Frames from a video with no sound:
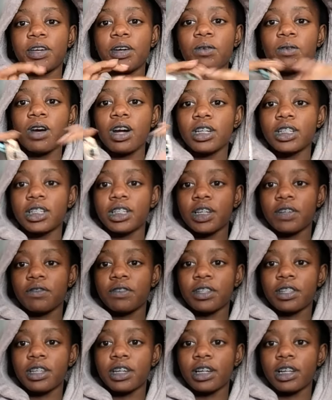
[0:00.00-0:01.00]
It works and
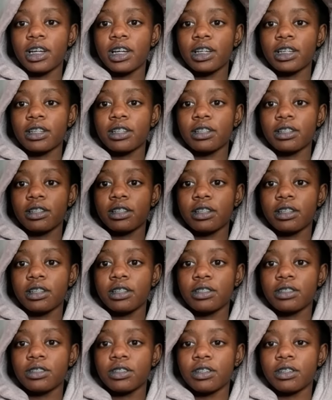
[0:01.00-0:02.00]
everything, like
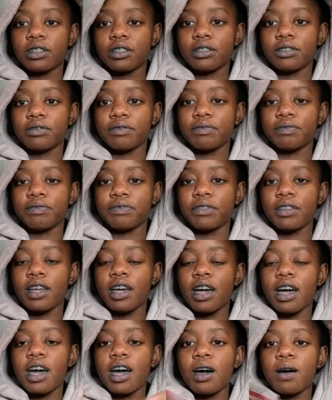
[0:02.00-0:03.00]
it's on.
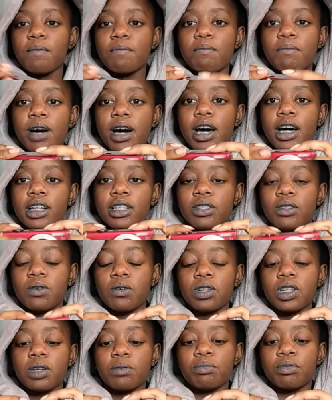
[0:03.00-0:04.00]
But
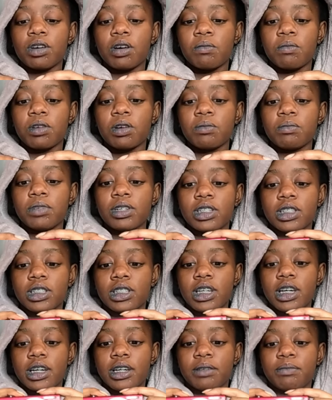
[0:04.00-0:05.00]
the only problem
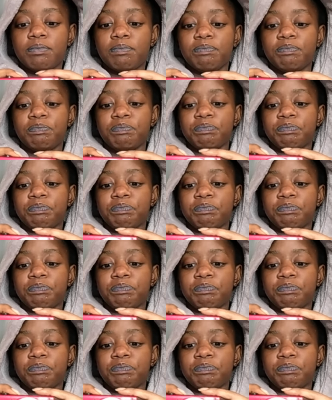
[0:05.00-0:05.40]
is that